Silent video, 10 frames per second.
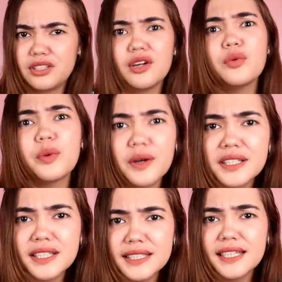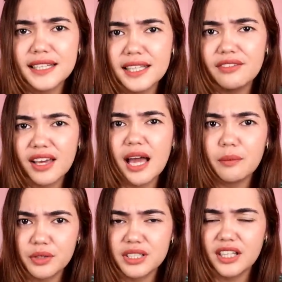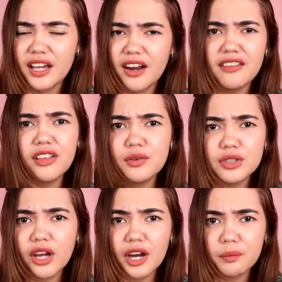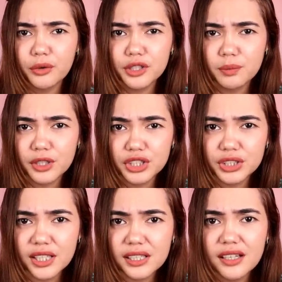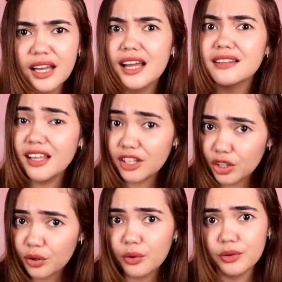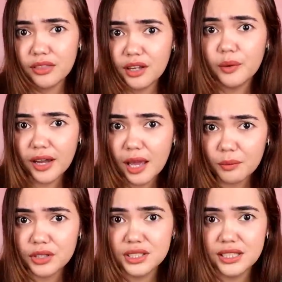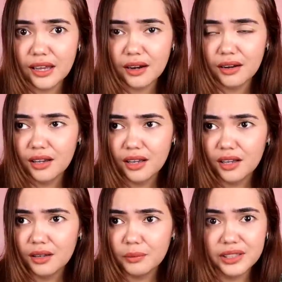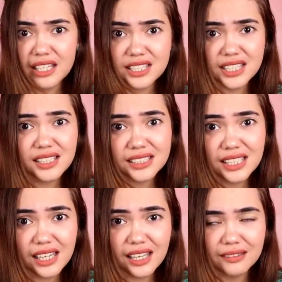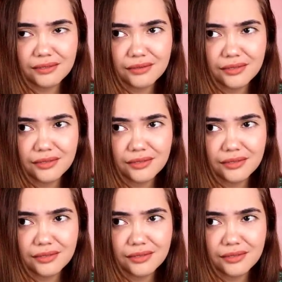There were CCTV cameras there, and those airport personnel, they knew that there were cameras there, but they still did it.